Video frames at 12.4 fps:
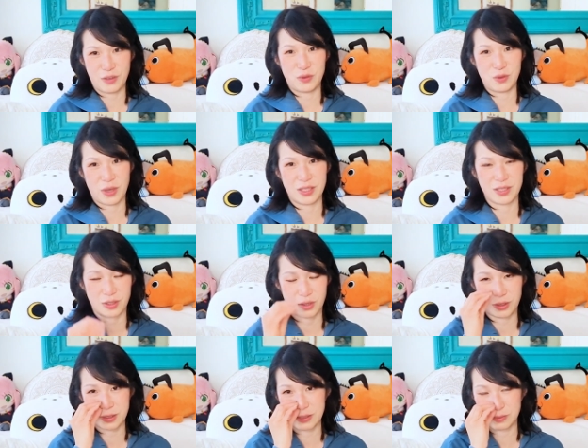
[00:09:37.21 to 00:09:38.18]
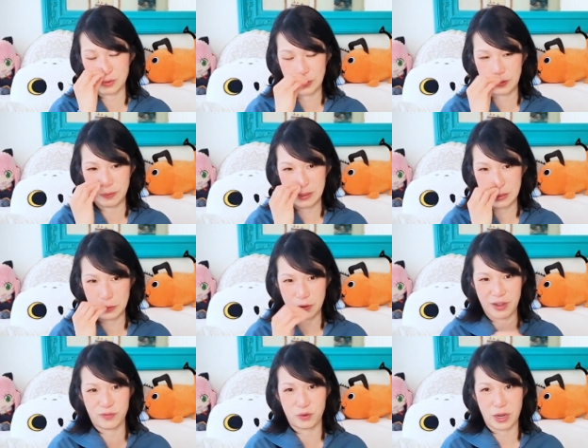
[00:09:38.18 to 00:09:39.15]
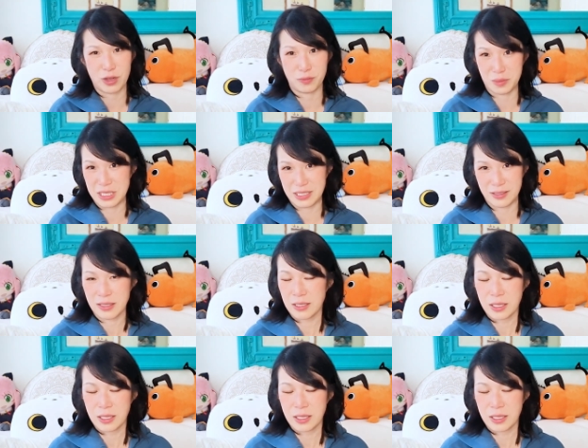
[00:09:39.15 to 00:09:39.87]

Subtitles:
if you had to cook some sort of meat or have ground meat.